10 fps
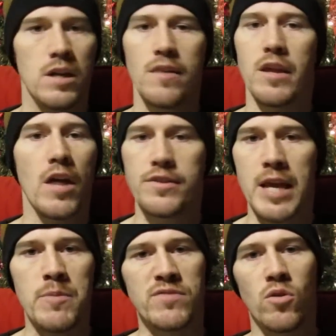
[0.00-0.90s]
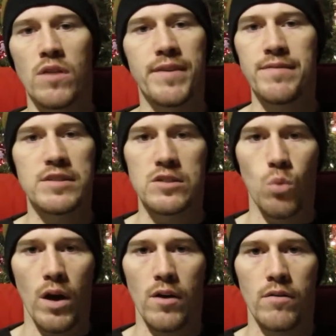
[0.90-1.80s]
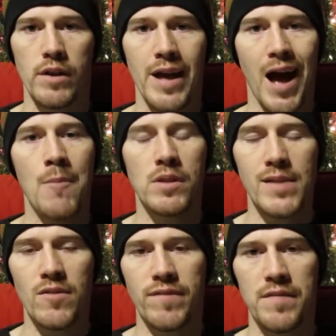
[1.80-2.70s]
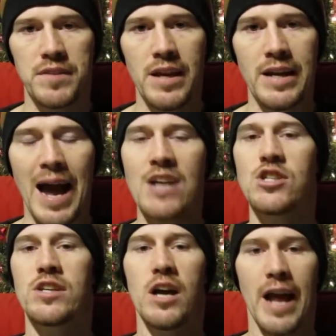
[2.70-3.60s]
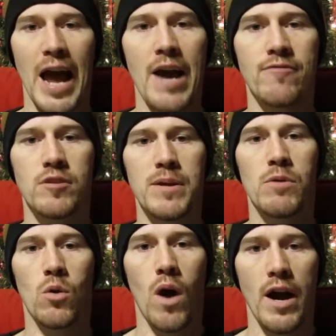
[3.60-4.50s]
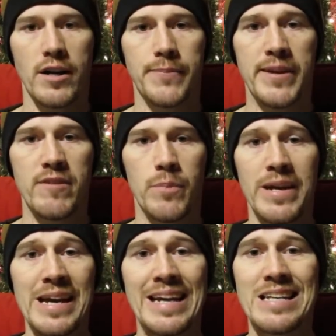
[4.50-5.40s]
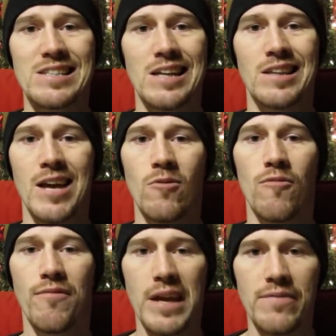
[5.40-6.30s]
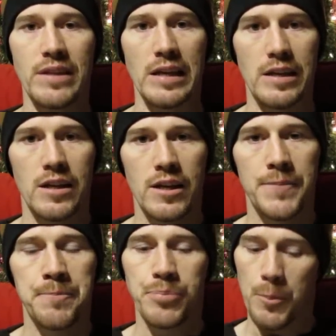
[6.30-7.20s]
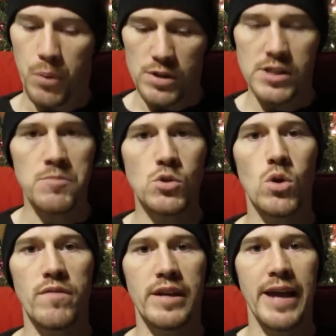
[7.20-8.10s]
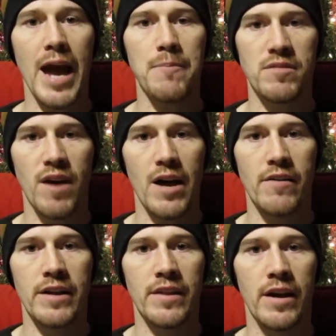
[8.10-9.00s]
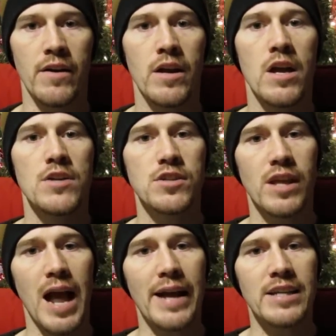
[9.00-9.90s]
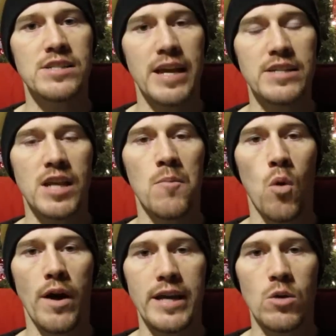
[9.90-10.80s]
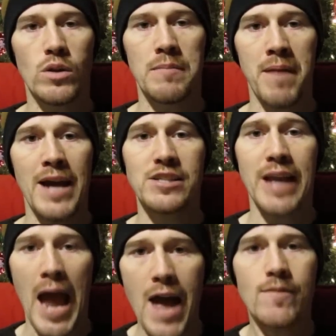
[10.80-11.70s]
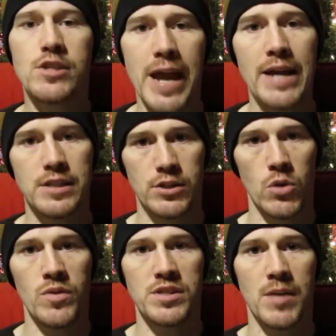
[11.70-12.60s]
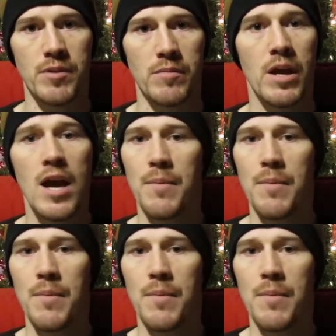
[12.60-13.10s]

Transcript: The other team was full of 50s as well. I'm a level 15. I should not have to be required to PvP against a level 50. Put some sort of a cap divider in there so that I can stay somewhat equally matched and have a chance at doing something.